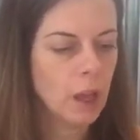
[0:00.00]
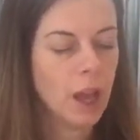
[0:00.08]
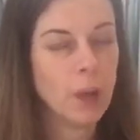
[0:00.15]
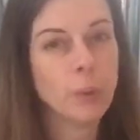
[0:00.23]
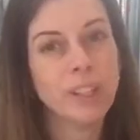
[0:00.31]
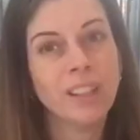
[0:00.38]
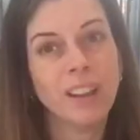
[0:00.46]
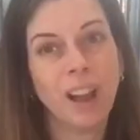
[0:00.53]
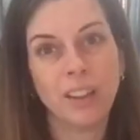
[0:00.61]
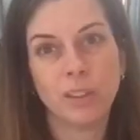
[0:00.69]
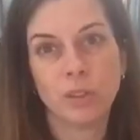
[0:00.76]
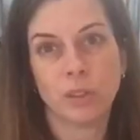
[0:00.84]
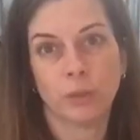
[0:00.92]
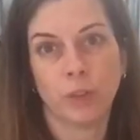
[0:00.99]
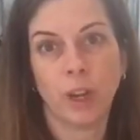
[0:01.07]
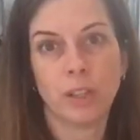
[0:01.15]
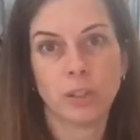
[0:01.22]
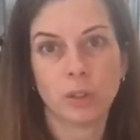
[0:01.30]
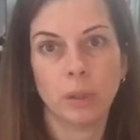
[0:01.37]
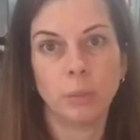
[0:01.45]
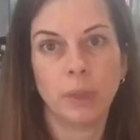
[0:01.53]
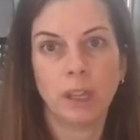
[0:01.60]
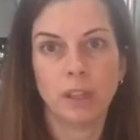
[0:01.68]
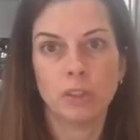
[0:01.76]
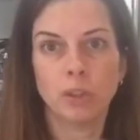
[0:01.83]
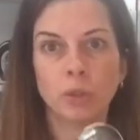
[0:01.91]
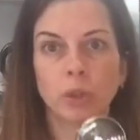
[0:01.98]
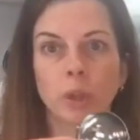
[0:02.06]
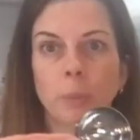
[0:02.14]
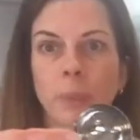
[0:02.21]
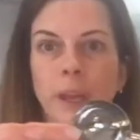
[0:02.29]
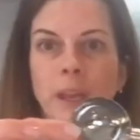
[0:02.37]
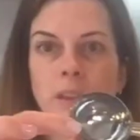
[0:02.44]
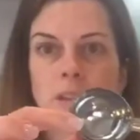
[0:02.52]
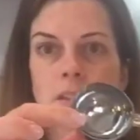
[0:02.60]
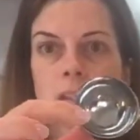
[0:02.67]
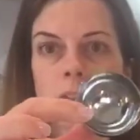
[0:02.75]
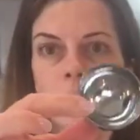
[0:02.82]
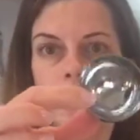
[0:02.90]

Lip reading: I would not use it for ice cream because you could bend